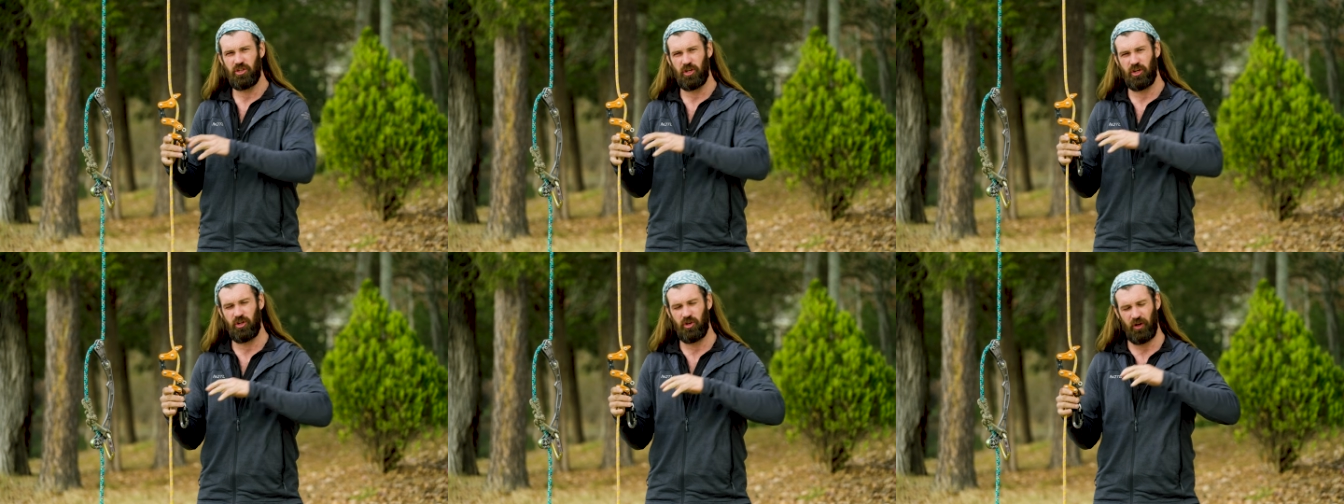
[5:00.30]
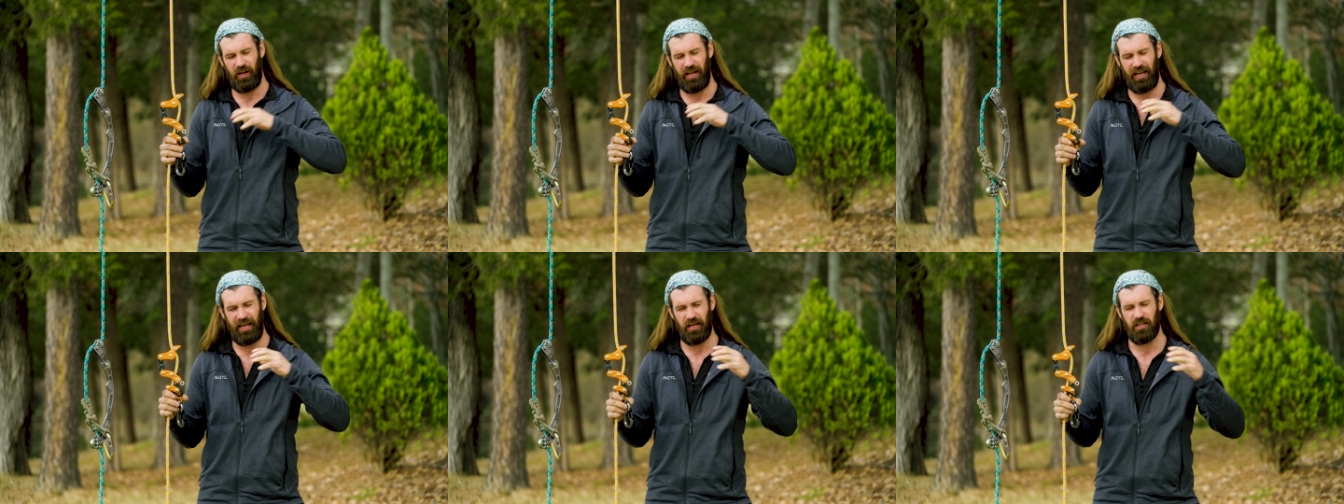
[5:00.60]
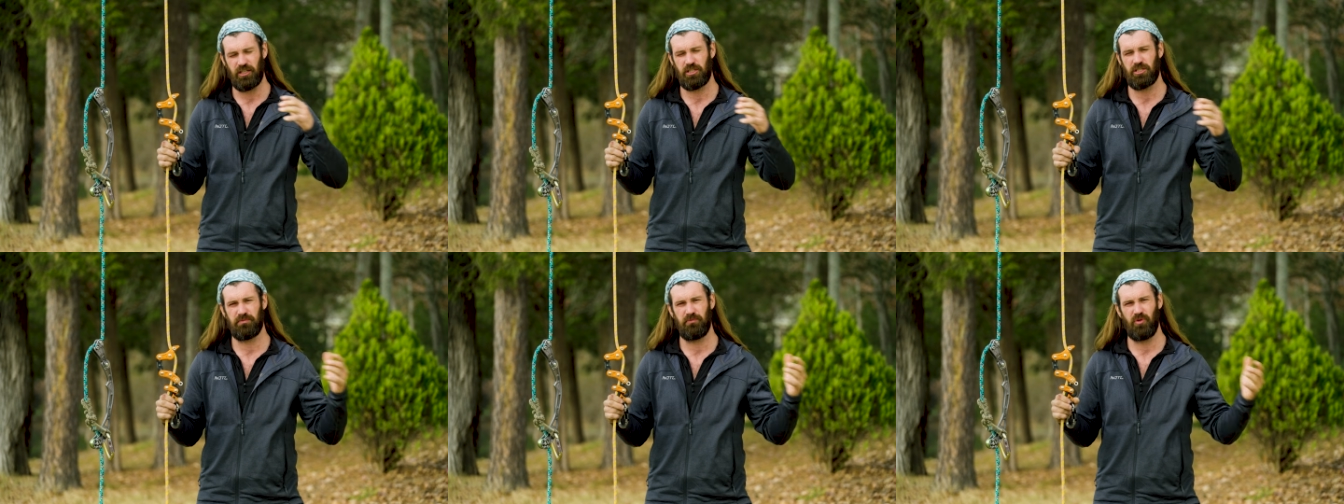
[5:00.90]
to create
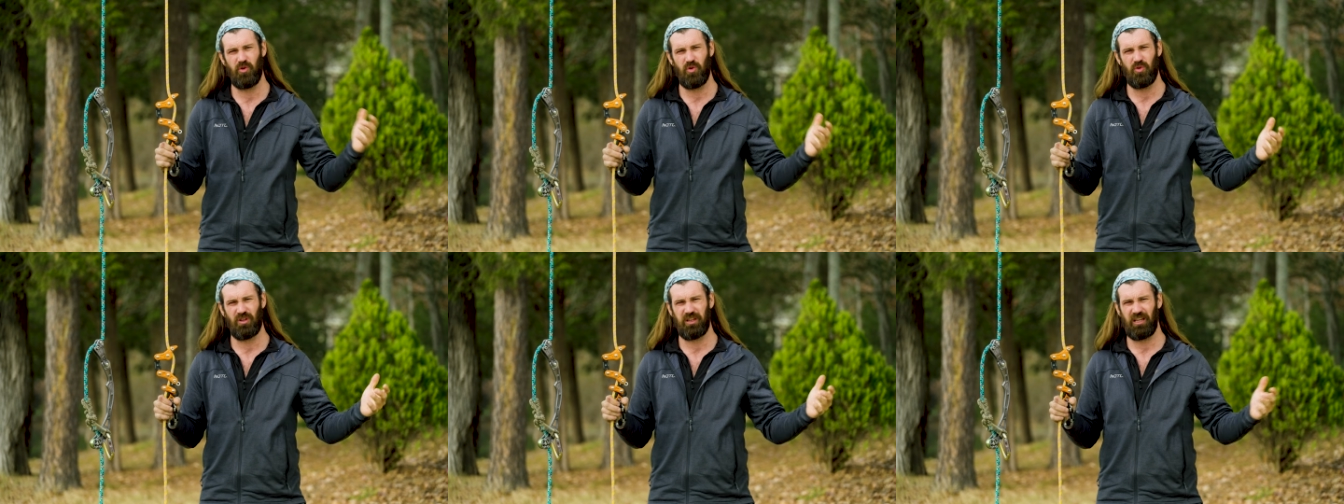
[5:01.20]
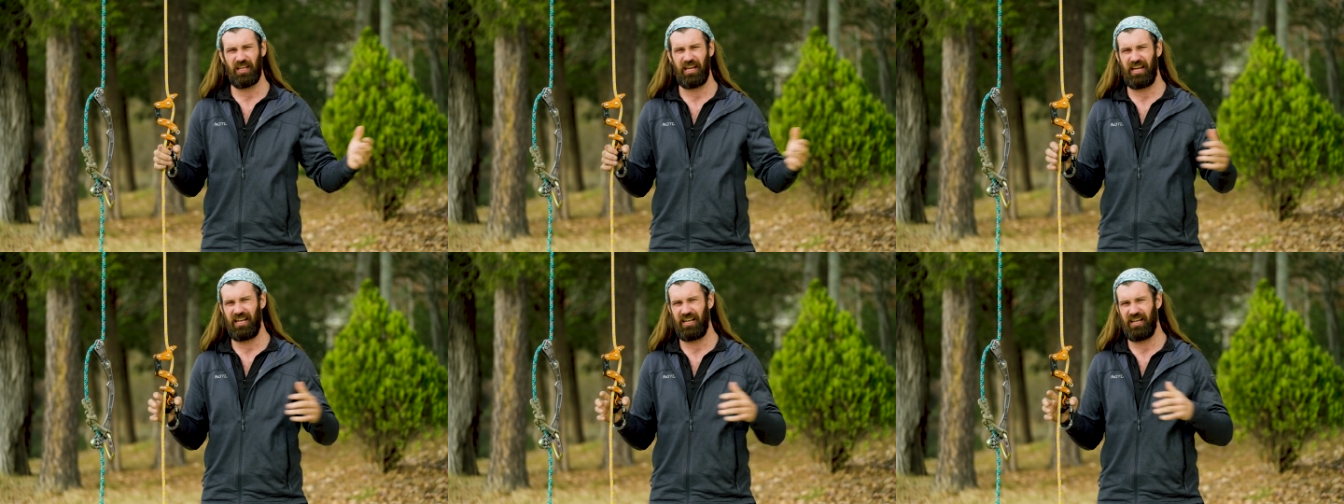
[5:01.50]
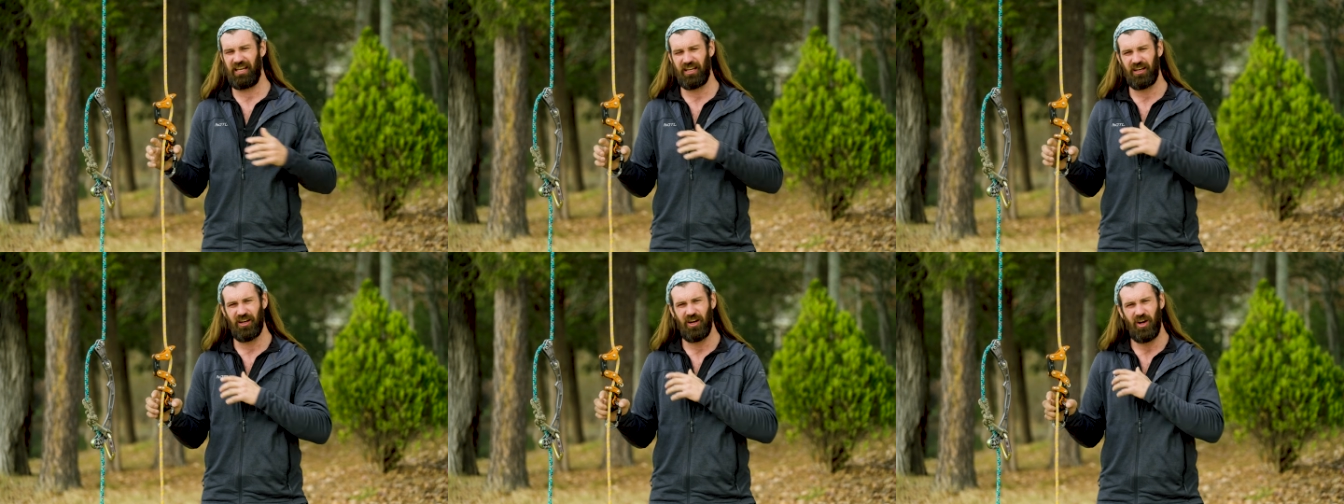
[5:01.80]
a smooth
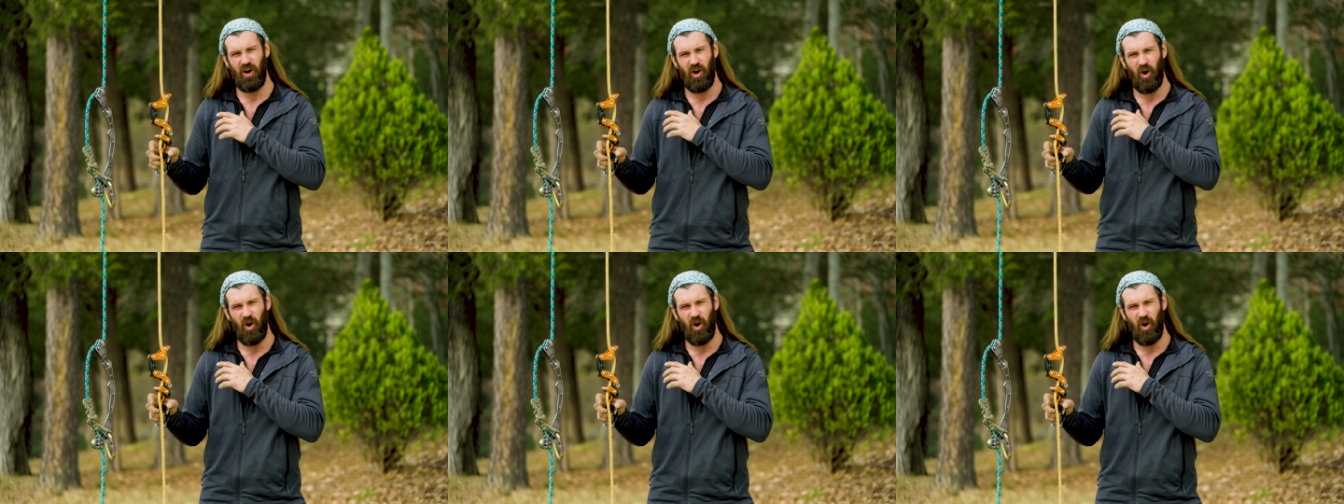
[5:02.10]
landing